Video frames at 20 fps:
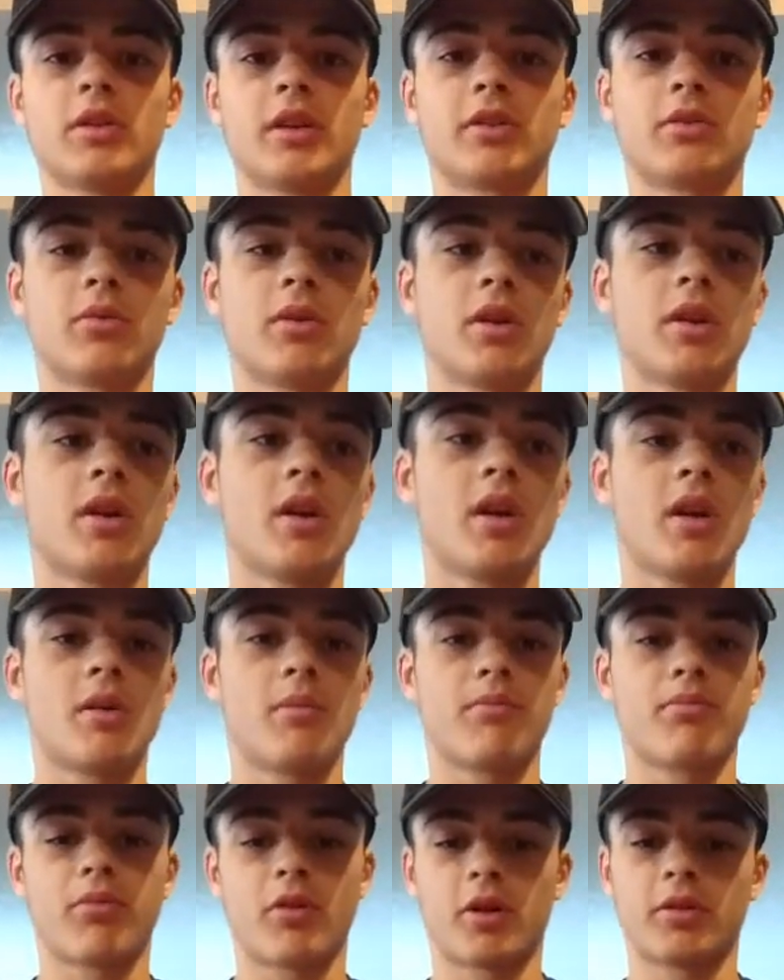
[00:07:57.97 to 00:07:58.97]
That's what
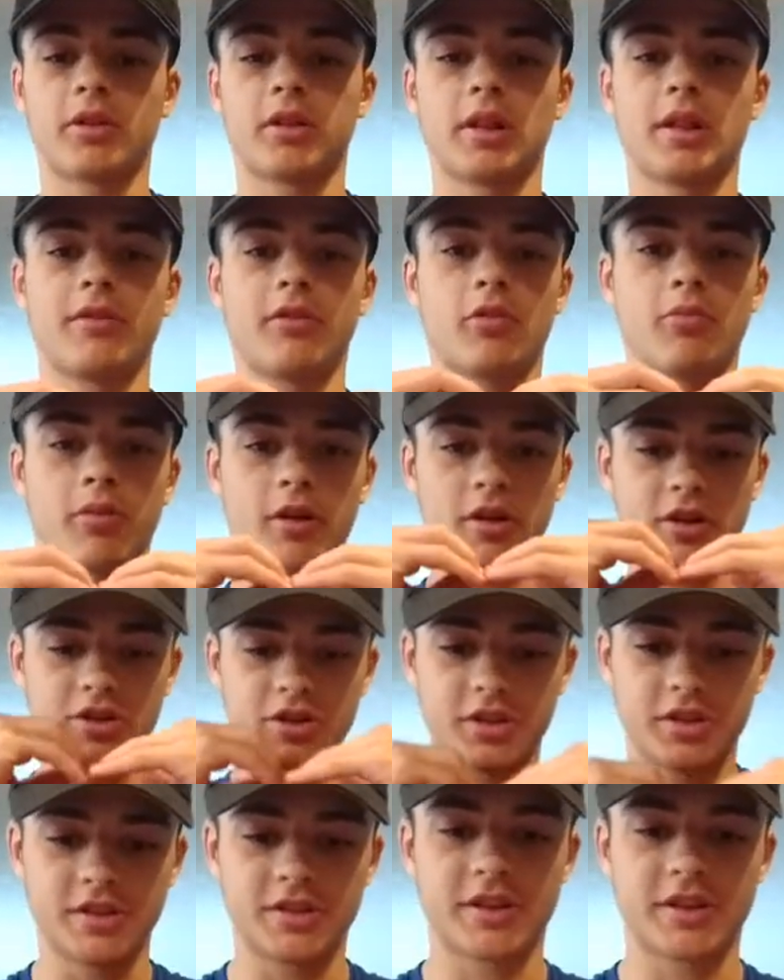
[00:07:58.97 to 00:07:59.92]
brought the level of prejudice